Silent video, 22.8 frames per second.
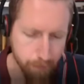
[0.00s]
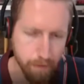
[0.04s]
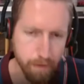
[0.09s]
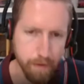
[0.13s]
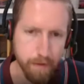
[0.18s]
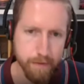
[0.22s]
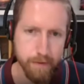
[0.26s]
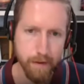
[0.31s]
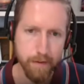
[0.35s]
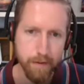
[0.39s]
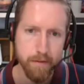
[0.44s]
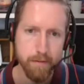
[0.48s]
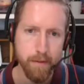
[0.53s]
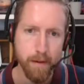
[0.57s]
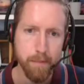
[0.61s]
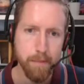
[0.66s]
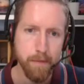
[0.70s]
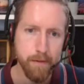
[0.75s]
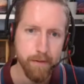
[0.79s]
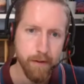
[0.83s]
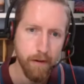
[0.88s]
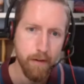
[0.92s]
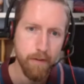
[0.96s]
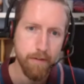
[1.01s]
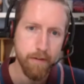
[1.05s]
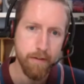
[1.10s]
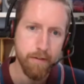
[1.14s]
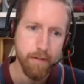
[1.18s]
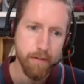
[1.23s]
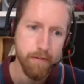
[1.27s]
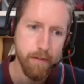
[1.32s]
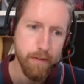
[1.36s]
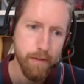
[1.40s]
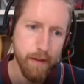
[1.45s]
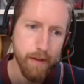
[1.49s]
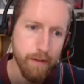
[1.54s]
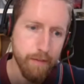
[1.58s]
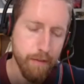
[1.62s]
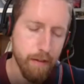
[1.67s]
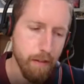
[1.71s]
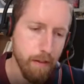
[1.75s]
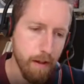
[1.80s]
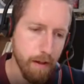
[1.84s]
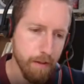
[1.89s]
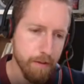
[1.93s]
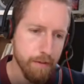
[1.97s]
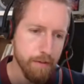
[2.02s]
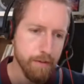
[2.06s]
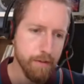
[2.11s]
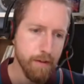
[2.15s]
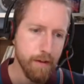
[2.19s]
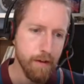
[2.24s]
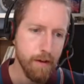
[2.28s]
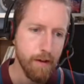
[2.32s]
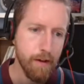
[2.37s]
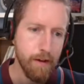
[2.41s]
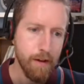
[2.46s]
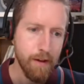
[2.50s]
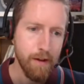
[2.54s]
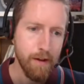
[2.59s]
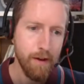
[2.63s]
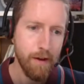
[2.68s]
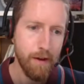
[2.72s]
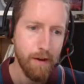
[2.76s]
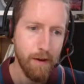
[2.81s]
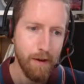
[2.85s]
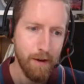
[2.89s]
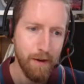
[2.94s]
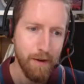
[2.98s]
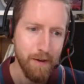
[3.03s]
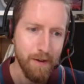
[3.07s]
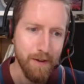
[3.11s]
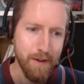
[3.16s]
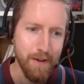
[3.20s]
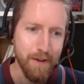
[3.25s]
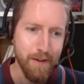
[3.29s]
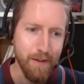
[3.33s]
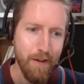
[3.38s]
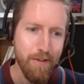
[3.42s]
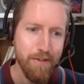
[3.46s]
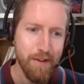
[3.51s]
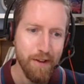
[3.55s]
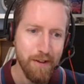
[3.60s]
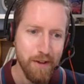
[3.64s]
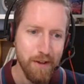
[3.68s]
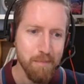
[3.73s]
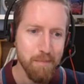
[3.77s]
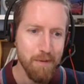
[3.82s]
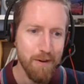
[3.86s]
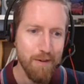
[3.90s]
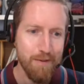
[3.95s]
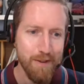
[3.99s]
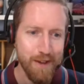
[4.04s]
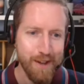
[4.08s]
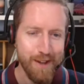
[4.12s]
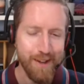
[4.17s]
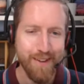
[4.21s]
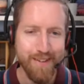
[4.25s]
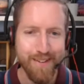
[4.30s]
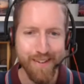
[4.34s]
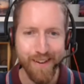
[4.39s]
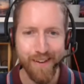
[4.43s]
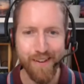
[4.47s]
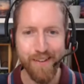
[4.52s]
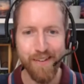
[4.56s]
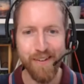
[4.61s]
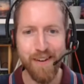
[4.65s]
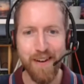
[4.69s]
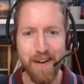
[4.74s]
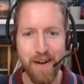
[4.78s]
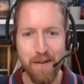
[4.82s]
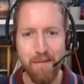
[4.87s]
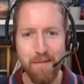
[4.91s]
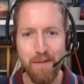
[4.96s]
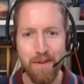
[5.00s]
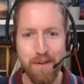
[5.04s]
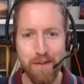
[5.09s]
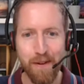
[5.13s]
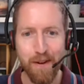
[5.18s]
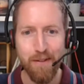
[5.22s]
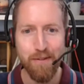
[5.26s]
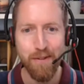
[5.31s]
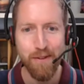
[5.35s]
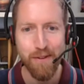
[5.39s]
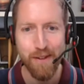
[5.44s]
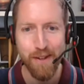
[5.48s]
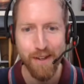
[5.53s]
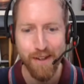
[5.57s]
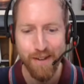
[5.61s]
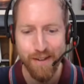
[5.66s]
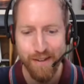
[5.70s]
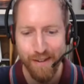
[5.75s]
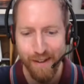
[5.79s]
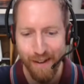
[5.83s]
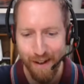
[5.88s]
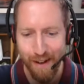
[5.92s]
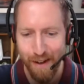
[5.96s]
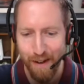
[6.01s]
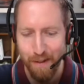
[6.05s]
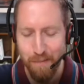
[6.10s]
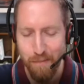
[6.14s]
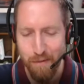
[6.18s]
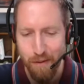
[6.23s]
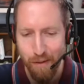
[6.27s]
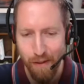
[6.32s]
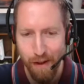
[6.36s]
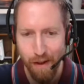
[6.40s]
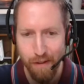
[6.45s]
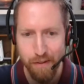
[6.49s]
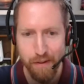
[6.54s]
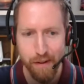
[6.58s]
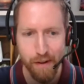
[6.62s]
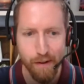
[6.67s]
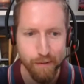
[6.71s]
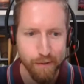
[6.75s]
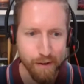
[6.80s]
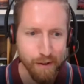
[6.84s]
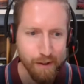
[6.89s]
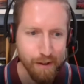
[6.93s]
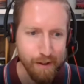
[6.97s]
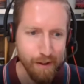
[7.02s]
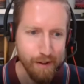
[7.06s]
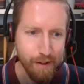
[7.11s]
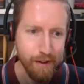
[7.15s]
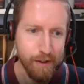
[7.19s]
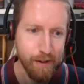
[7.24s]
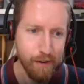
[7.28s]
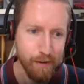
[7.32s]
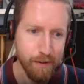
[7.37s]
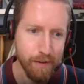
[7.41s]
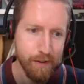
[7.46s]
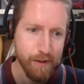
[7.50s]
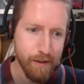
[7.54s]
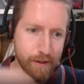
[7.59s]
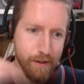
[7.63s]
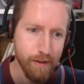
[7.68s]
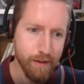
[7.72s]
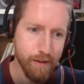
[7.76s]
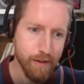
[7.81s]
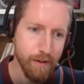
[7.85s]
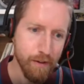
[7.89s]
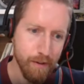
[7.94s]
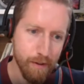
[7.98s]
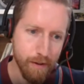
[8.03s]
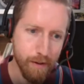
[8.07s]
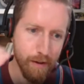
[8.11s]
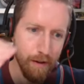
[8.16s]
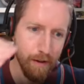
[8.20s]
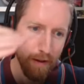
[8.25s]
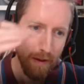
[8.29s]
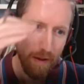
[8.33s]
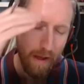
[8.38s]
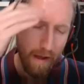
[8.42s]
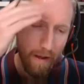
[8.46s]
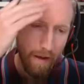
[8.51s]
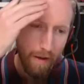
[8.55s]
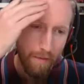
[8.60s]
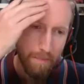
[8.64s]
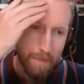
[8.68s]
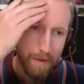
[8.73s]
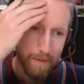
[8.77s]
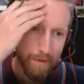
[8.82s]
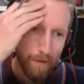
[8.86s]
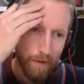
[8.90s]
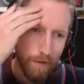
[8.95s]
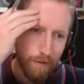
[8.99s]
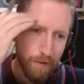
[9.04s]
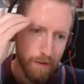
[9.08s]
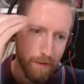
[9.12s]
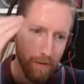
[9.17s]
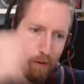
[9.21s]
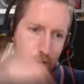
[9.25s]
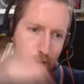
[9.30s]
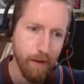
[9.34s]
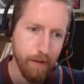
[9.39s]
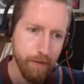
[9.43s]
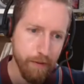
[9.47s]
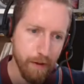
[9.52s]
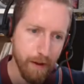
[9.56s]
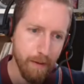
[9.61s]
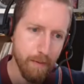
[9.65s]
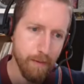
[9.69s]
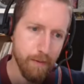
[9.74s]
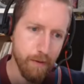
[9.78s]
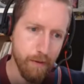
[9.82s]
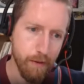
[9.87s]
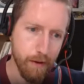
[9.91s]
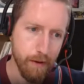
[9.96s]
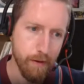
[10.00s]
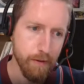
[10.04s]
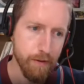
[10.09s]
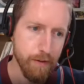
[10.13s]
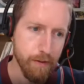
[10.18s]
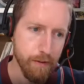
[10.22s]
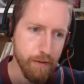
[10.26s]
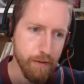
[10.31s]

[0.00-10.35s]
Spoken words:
the disaster mapping charity. So I've done that for the last let's say number of years, so quite a few years. So that's kind of I've been a volunteer all that time through those